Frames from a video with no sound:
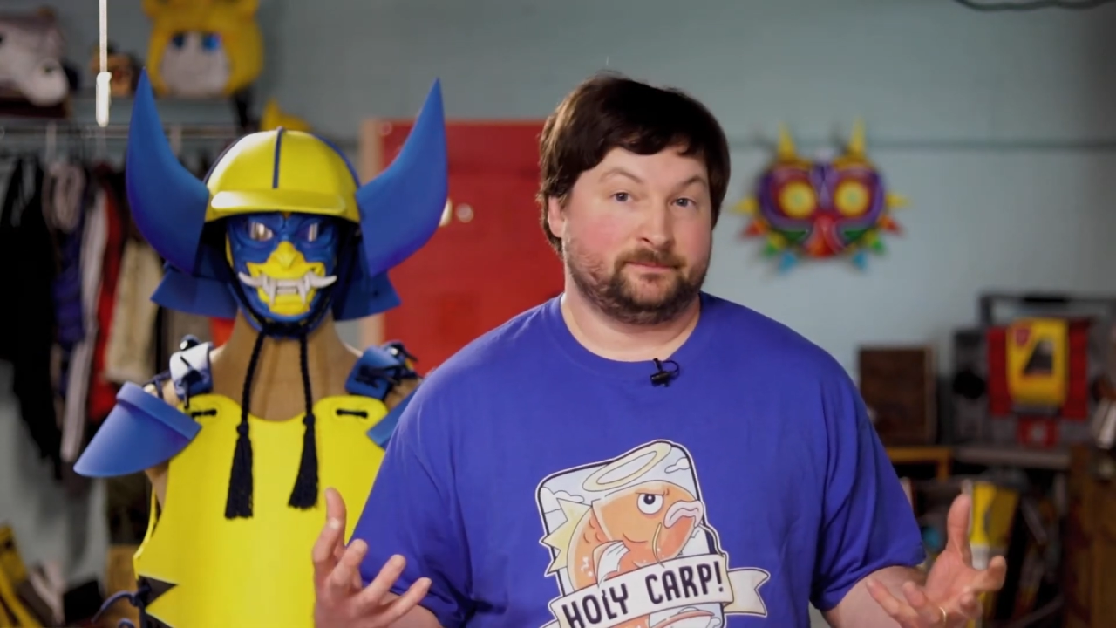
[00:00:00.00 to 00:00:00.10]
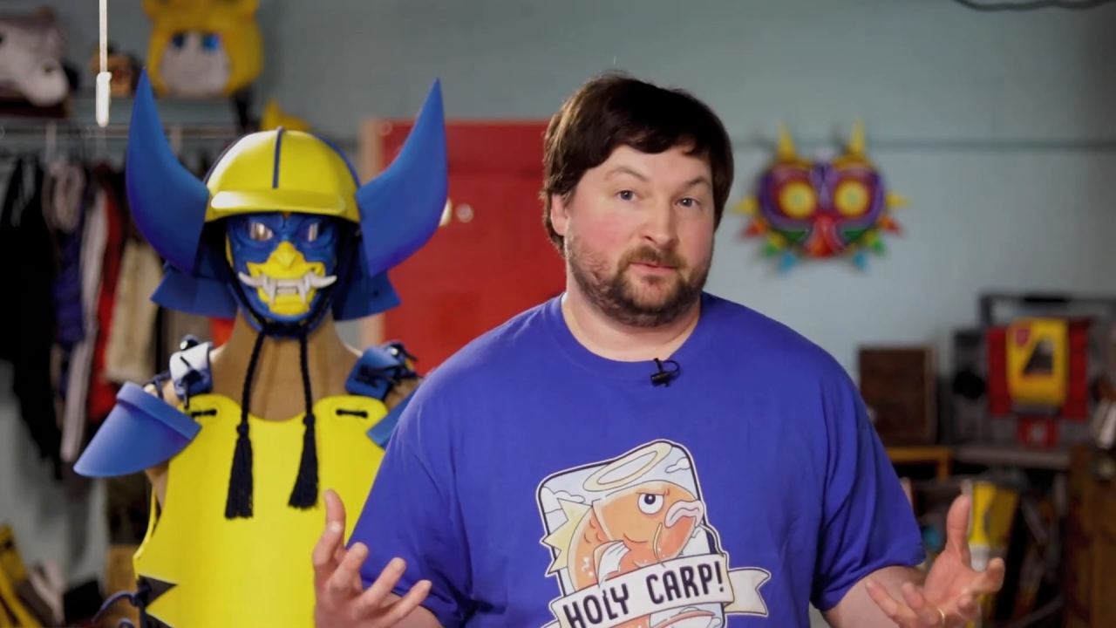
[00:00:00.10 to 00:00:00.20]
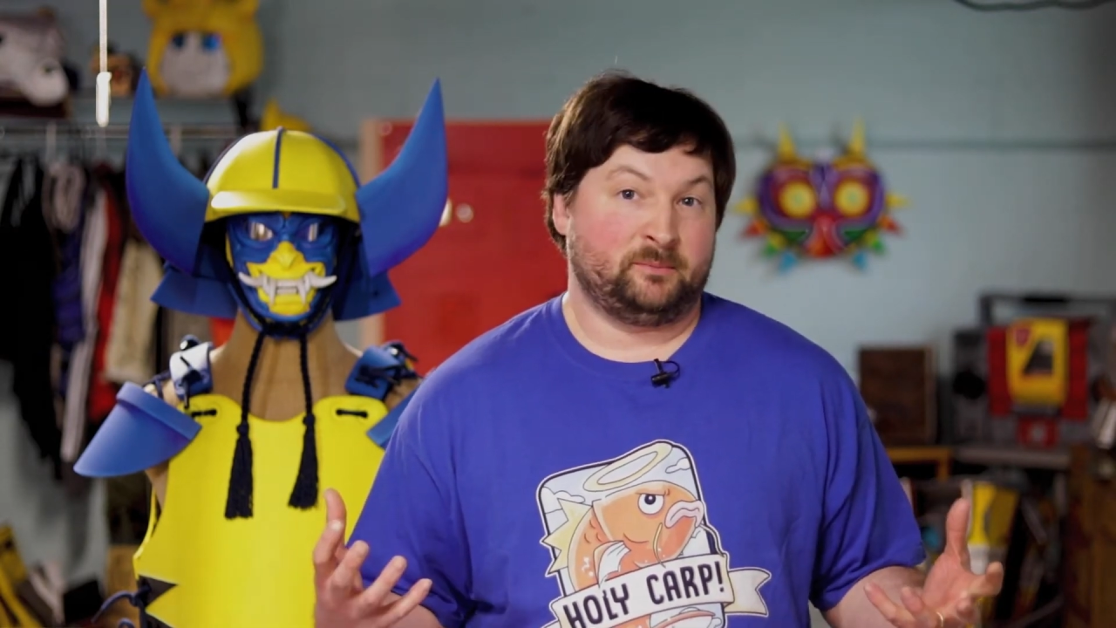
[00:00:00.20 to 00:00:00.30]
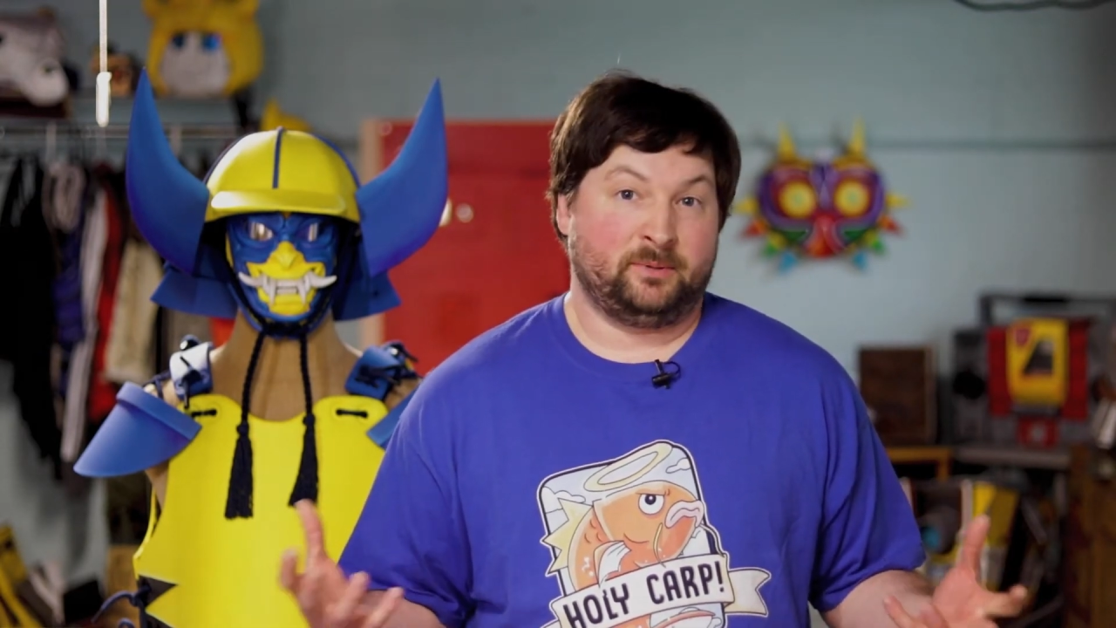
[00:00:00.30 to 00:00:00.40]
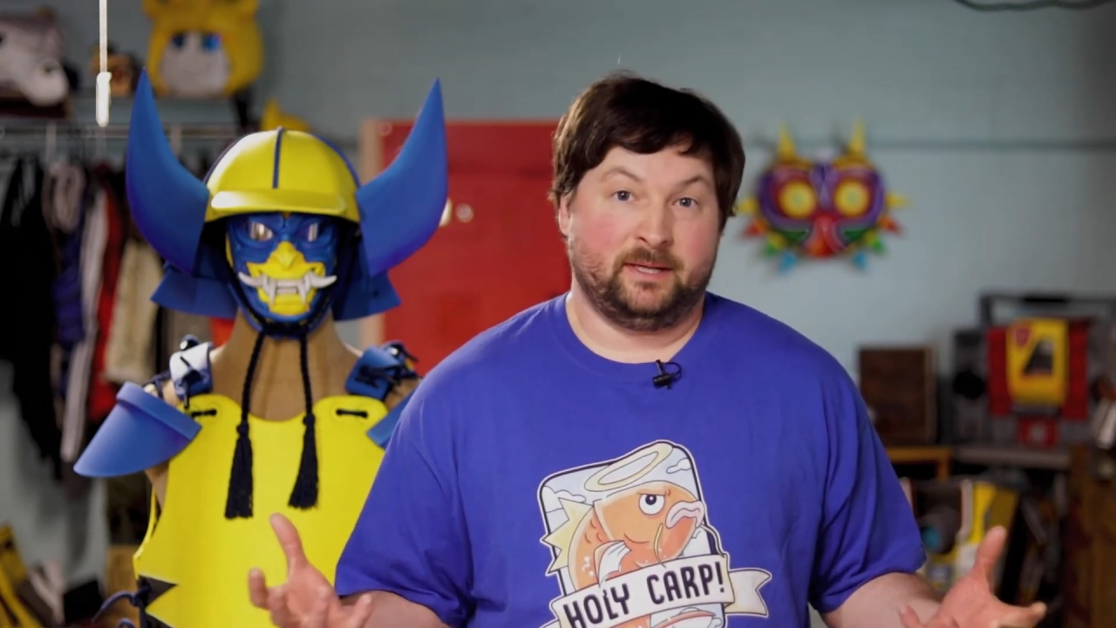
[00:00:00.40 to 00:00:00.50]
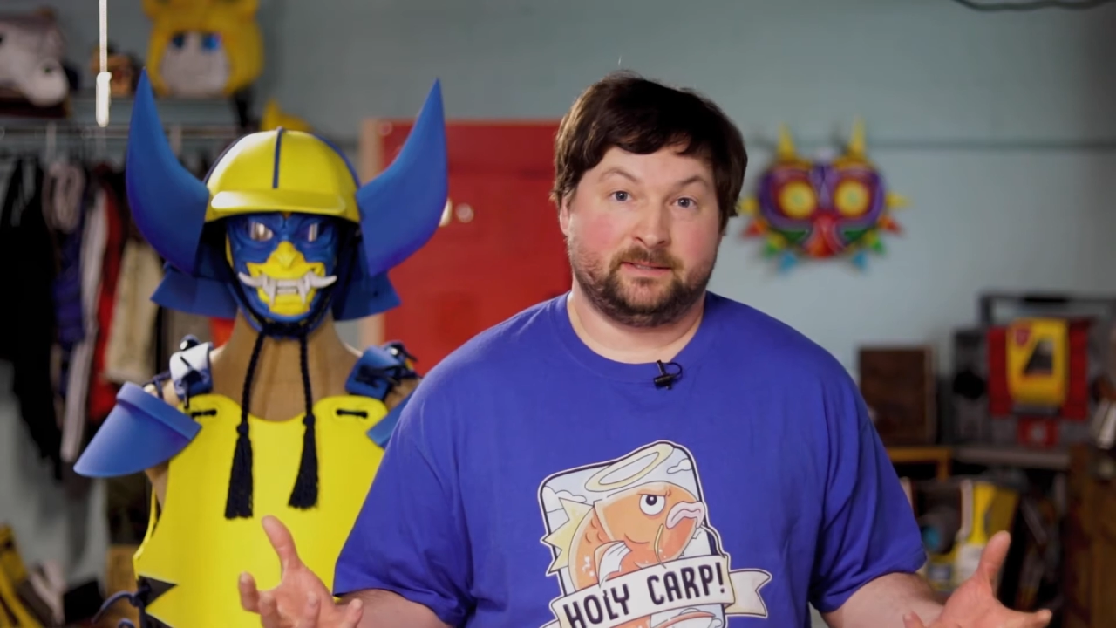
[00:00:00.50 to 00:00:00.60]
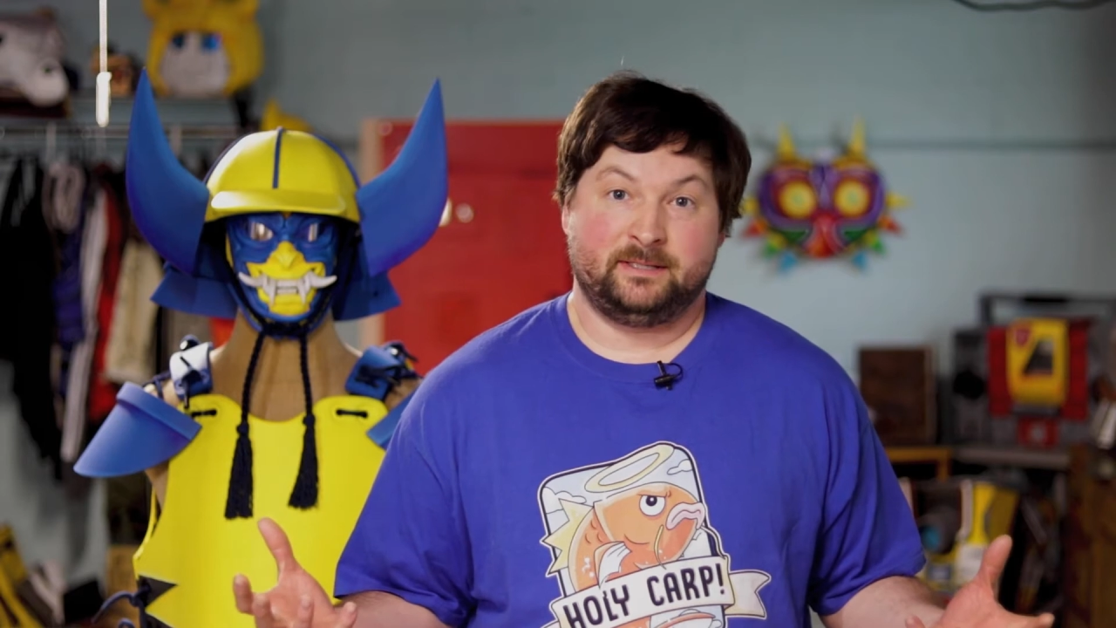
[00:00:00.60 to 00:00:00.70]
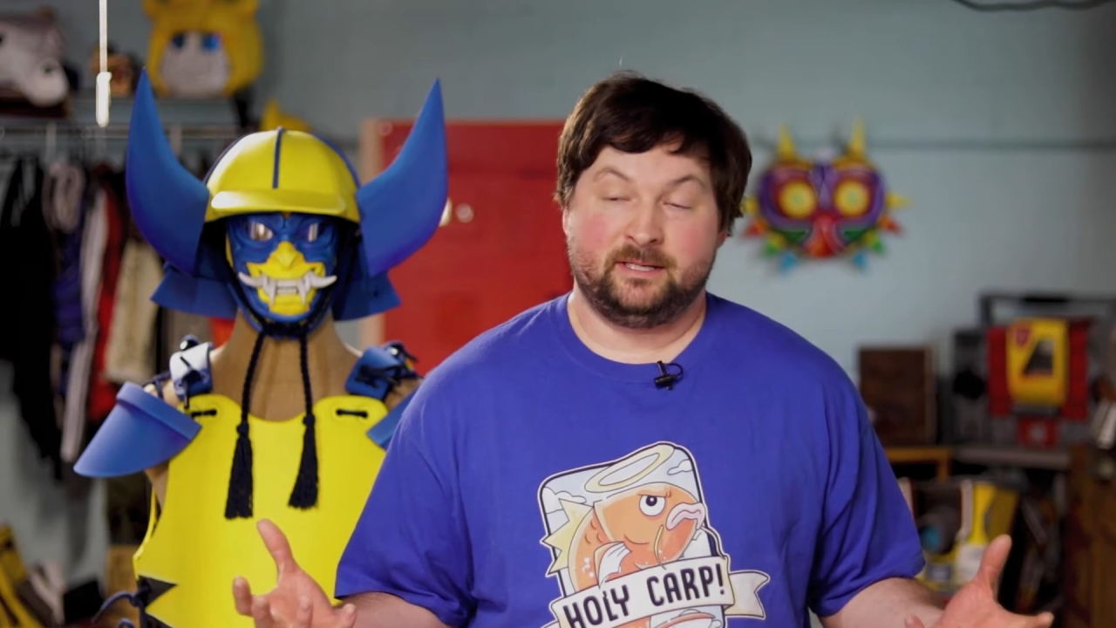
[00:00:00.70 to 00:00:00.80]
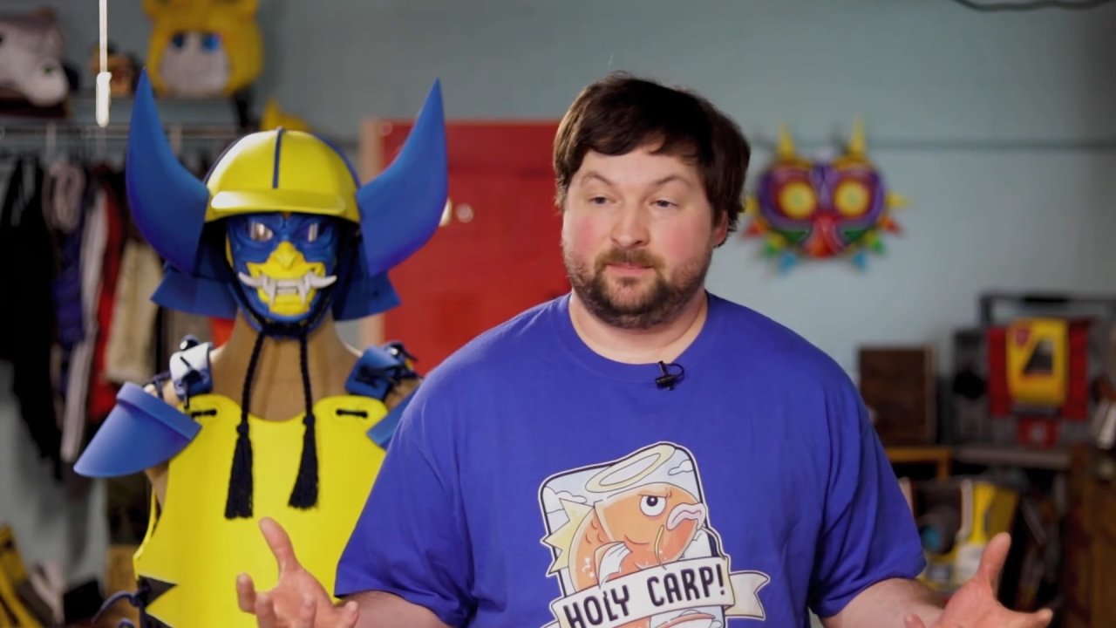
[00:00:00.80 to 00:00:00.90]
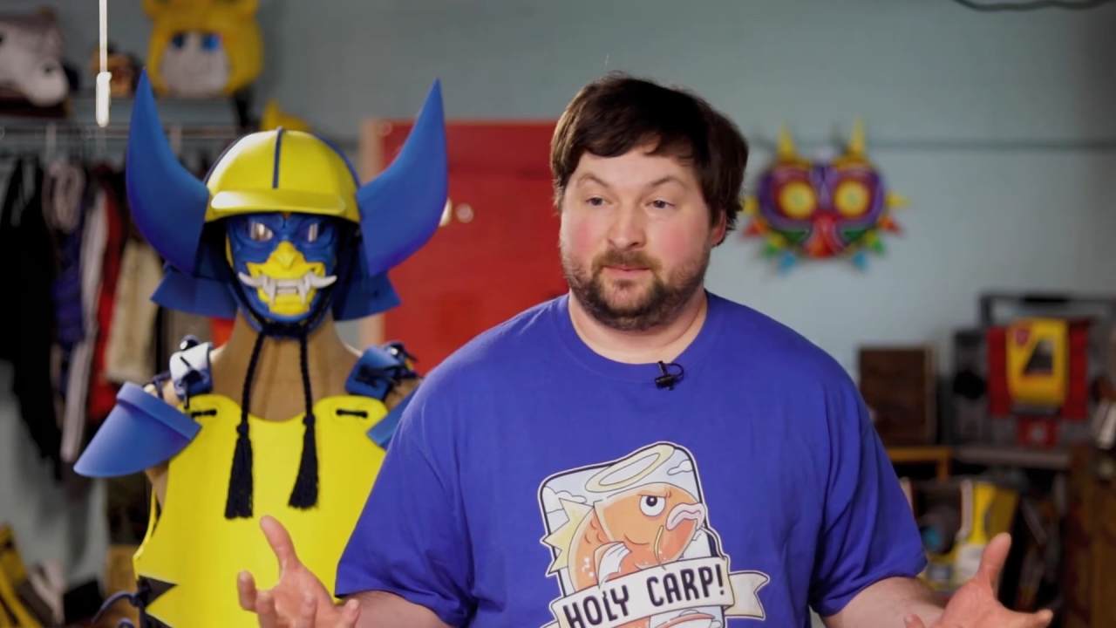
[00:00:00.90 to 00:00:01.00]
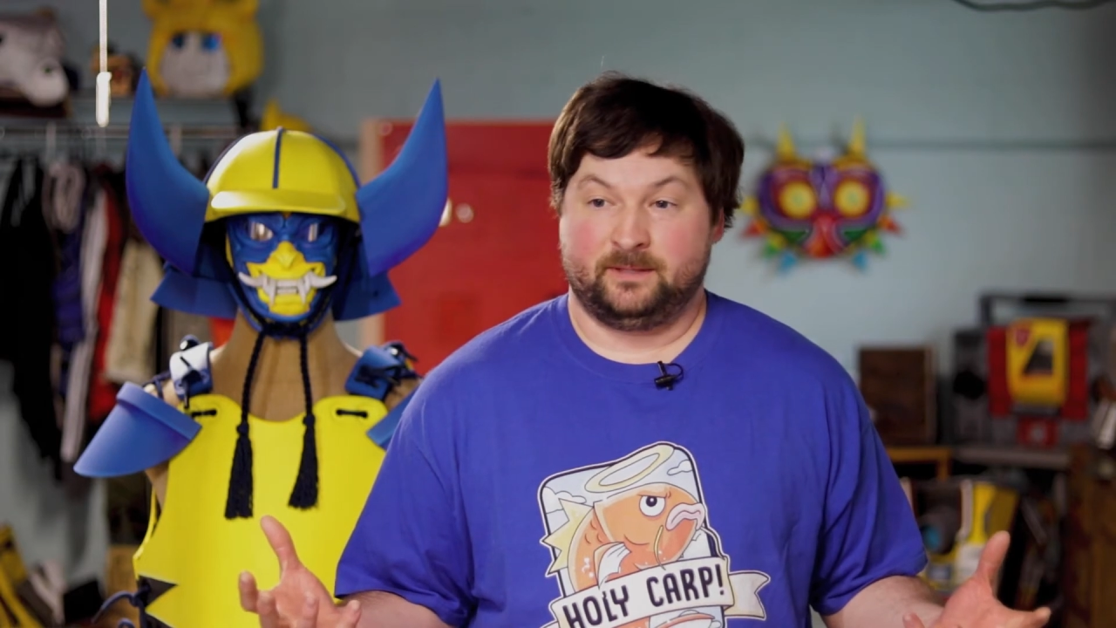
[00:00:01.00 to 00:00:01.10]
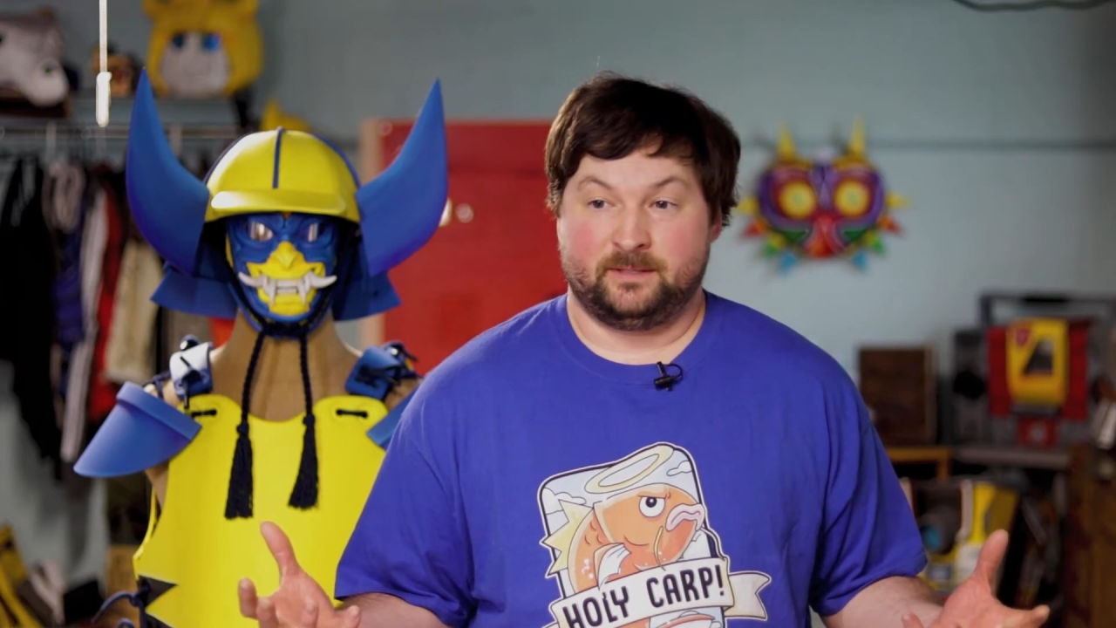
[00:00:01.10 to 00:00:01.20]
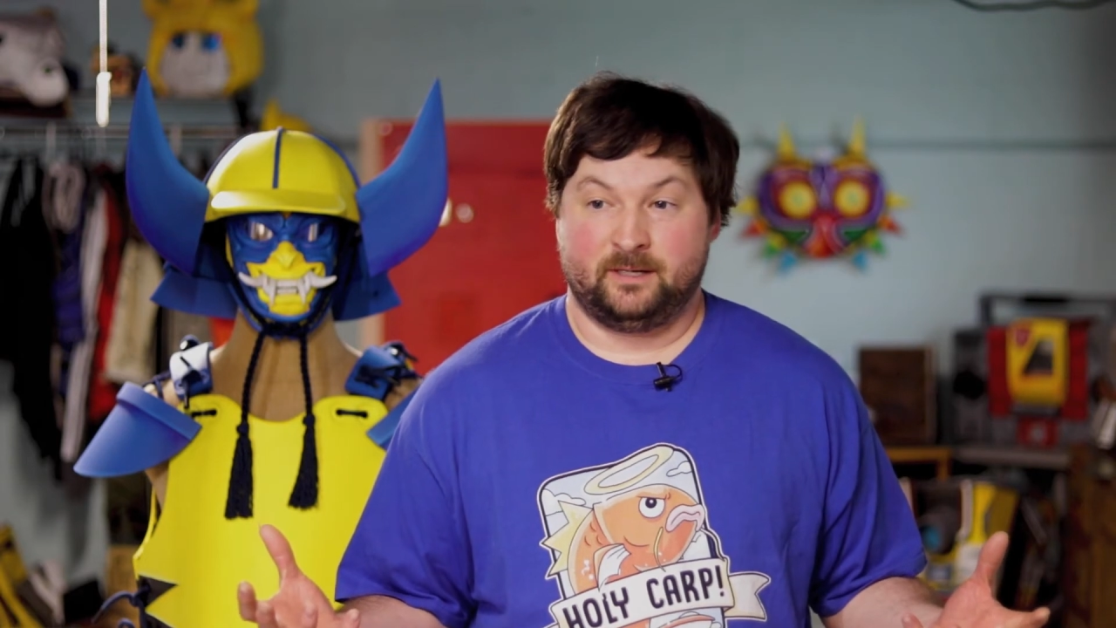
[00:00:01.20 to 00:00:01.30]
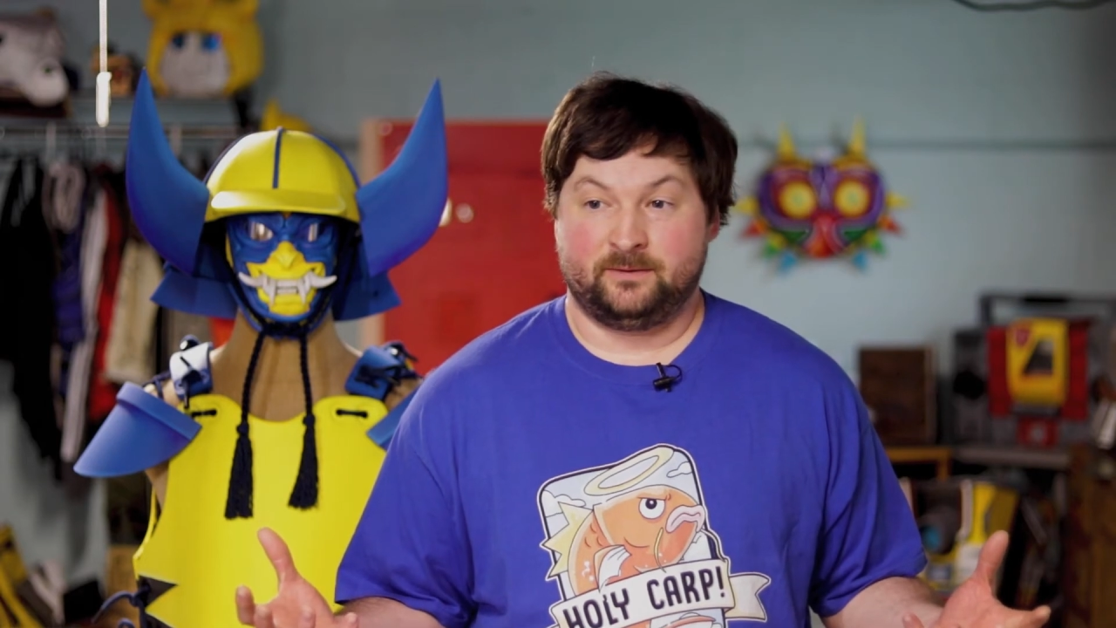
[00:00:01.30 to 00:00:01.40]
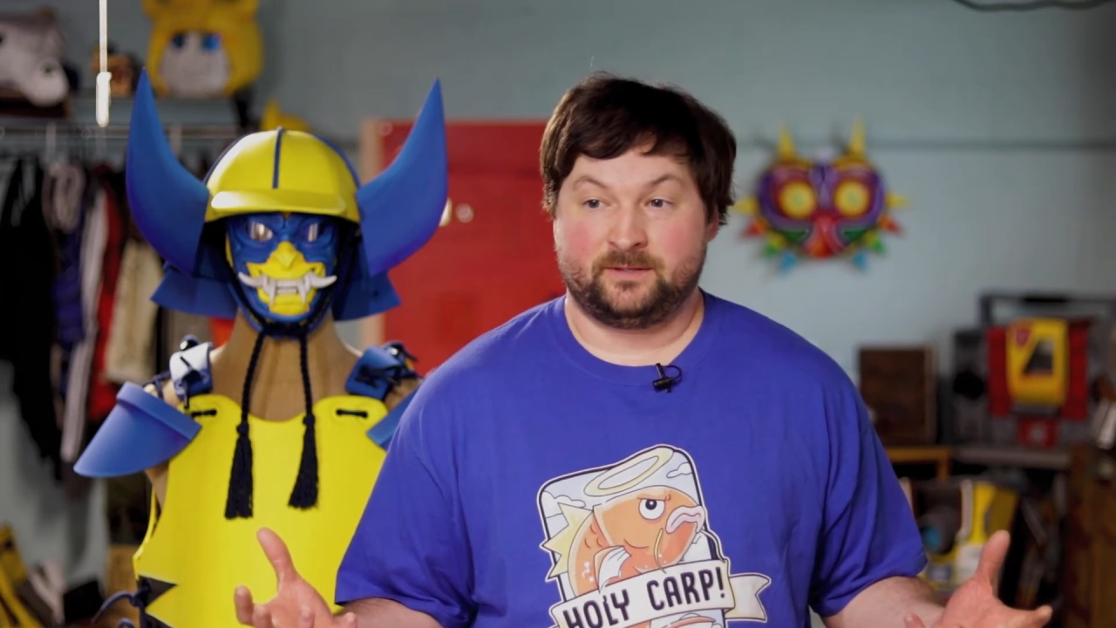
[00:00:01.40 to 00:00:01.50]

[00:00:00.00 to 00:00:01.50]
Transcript: And plasti dip is another